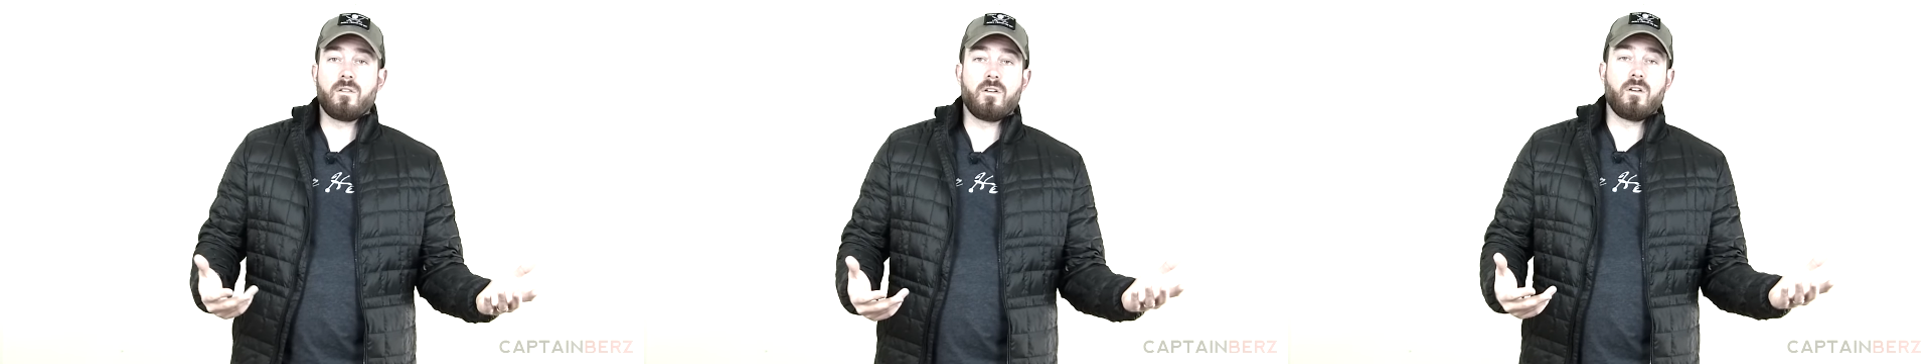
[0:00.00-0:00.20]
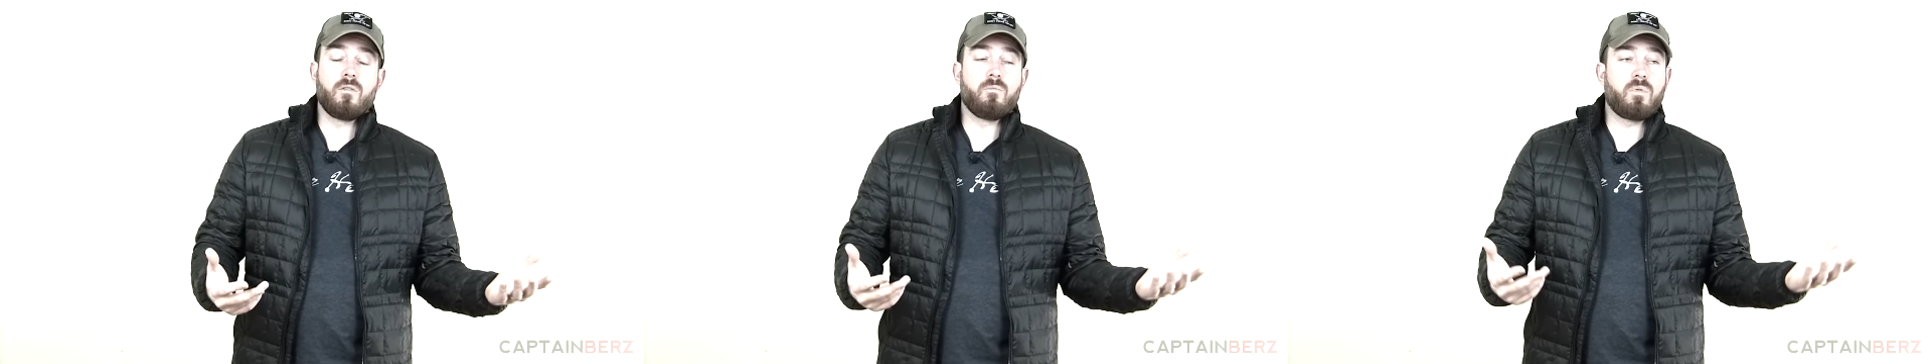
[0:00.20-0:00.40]

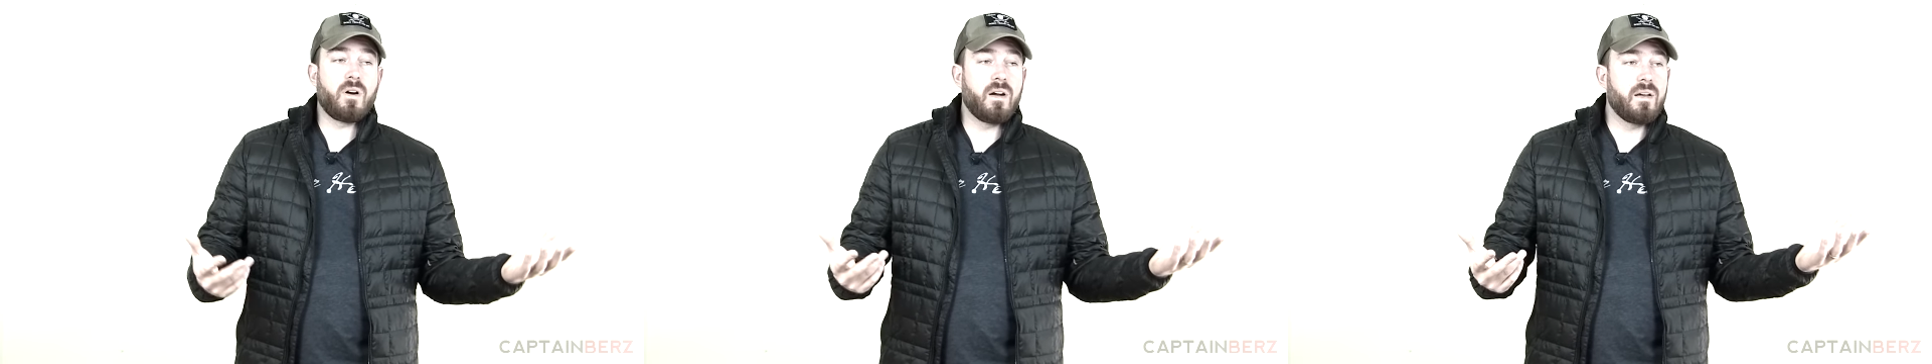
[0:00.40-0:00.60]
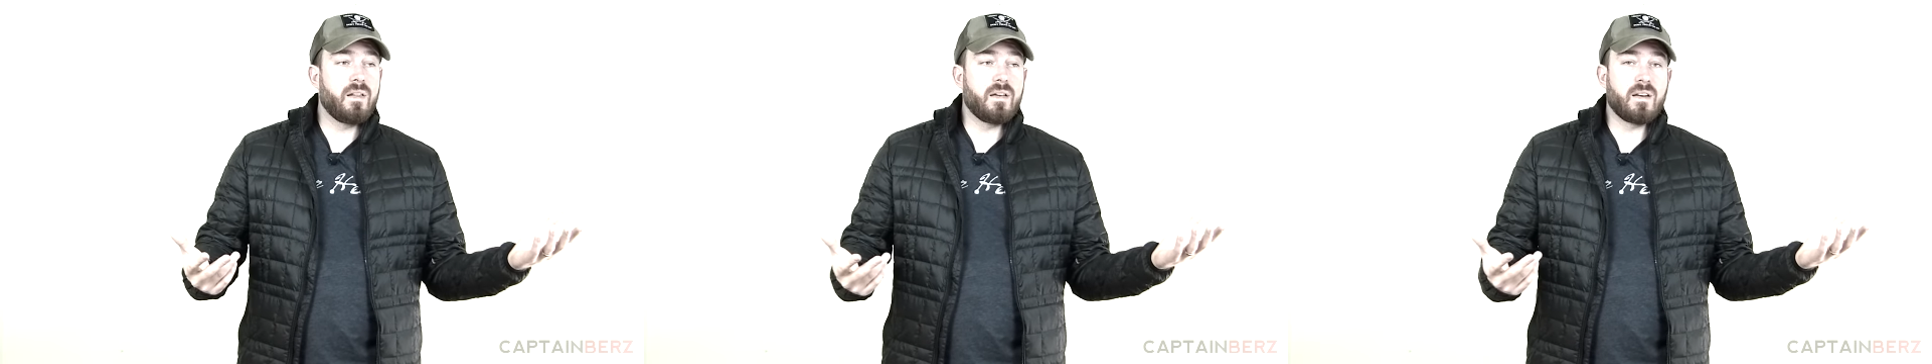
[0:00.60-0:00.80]
you know,
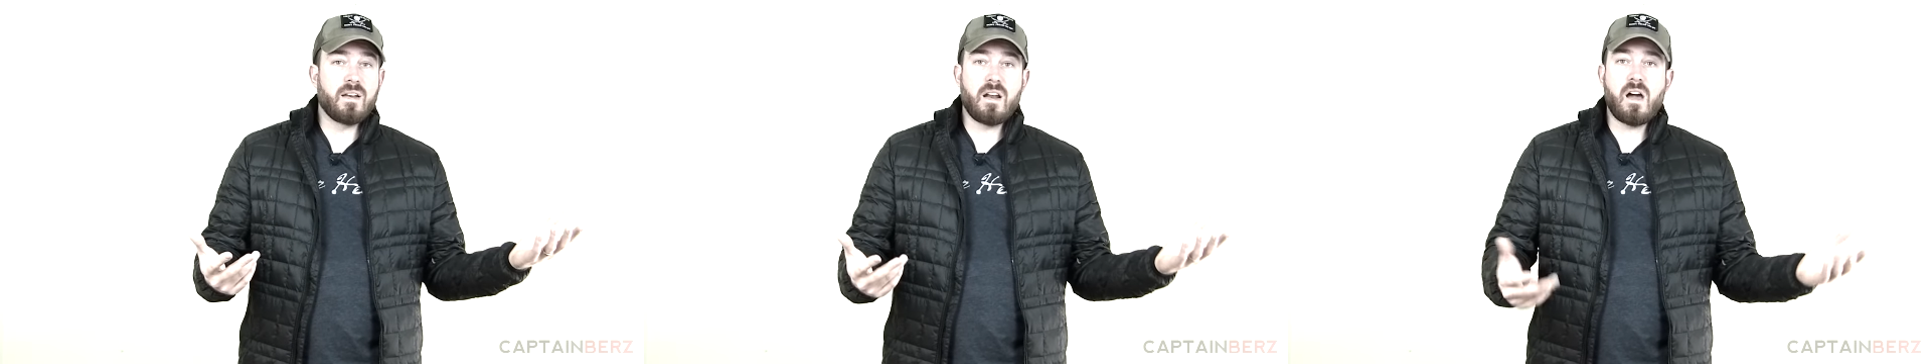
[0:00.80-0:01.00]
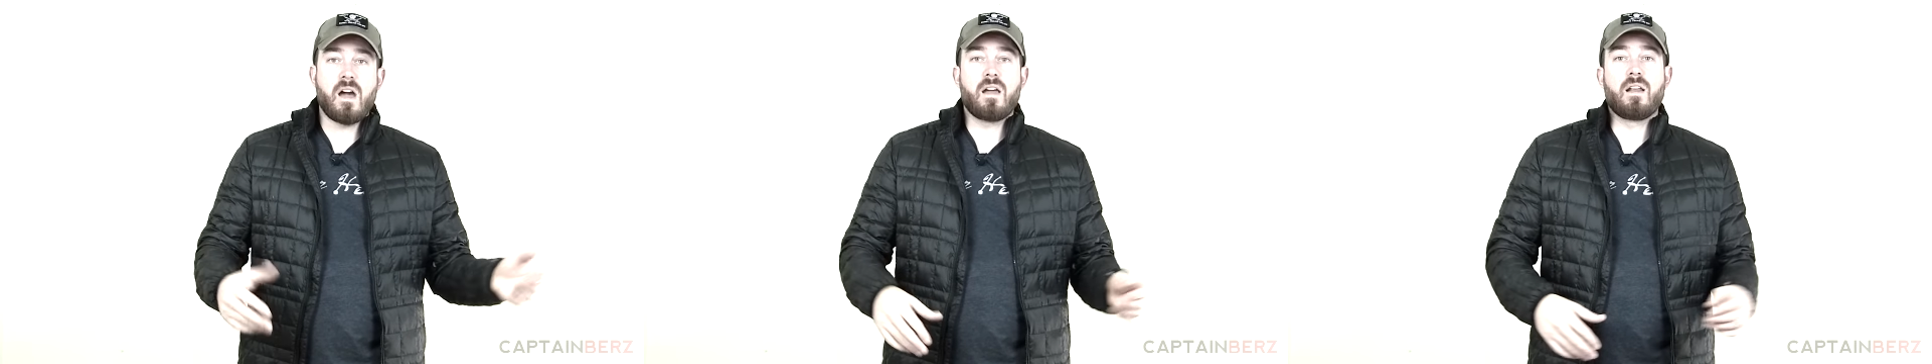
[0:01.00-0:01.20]
probably like
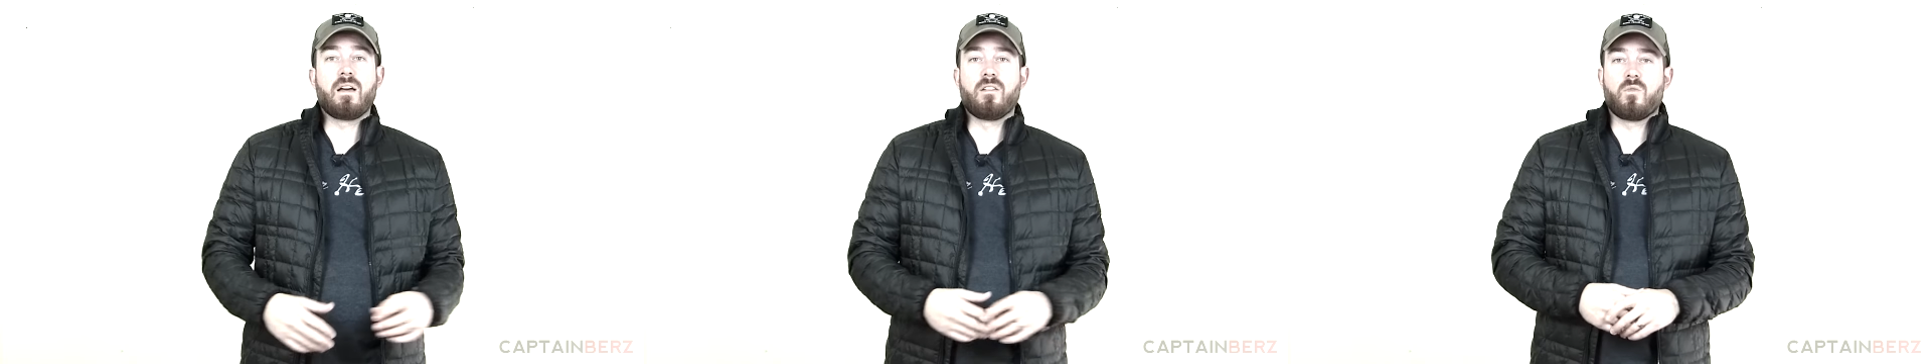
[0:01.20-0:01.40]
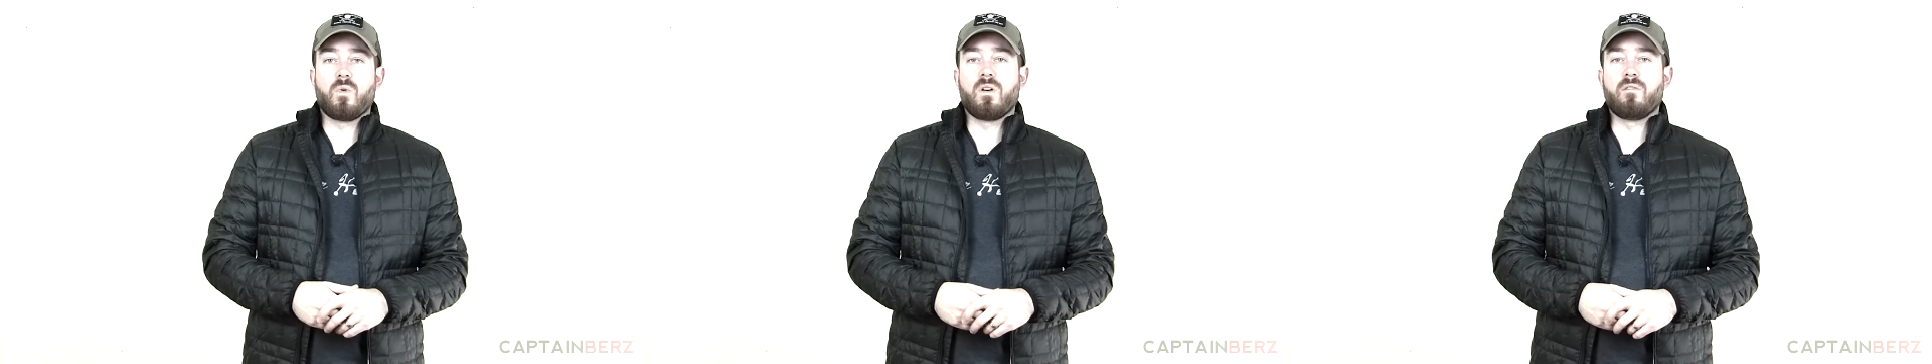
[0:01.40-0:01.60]
nine out
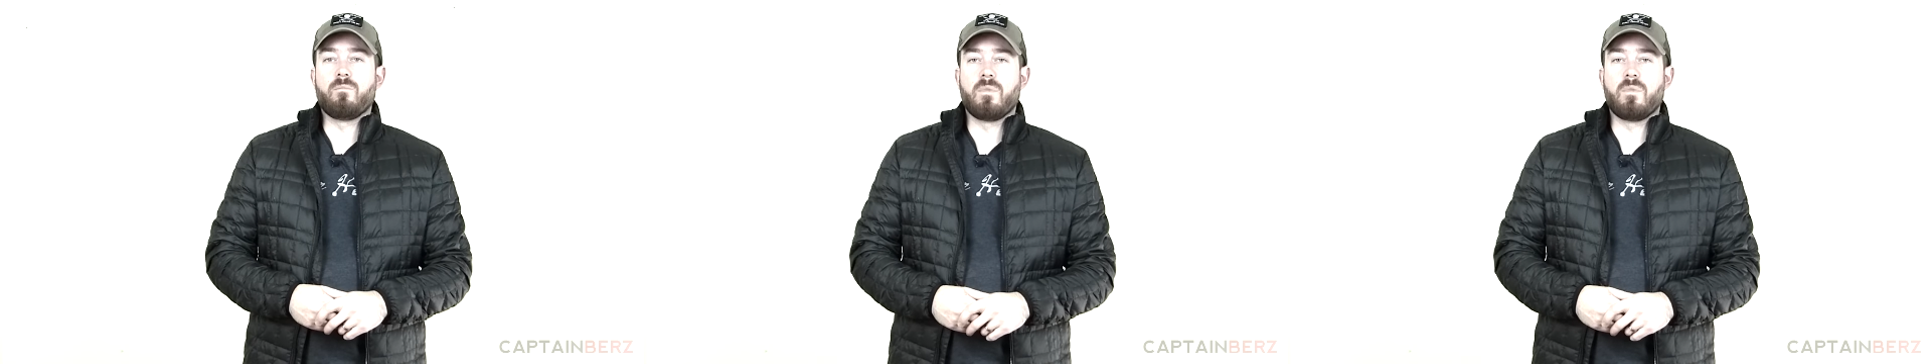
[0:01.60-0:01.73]
of twelve